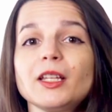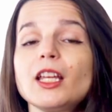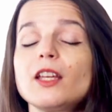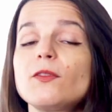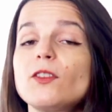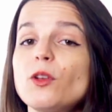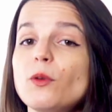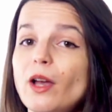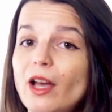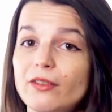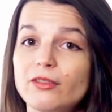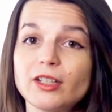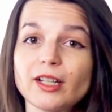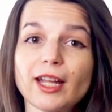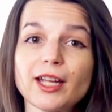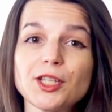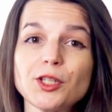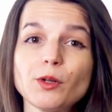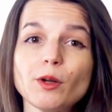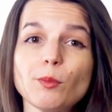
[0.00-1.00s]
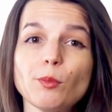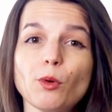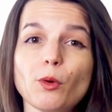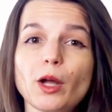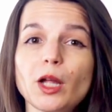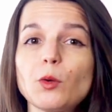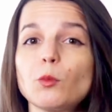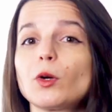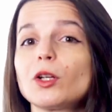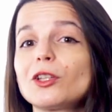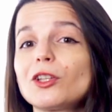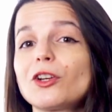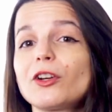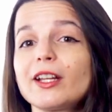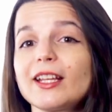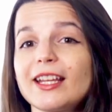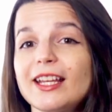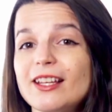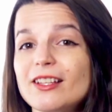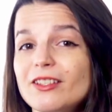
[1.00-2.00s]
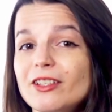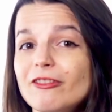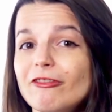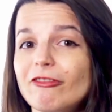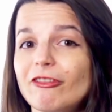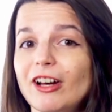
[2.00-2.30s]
If you ever get to a point where learning isn't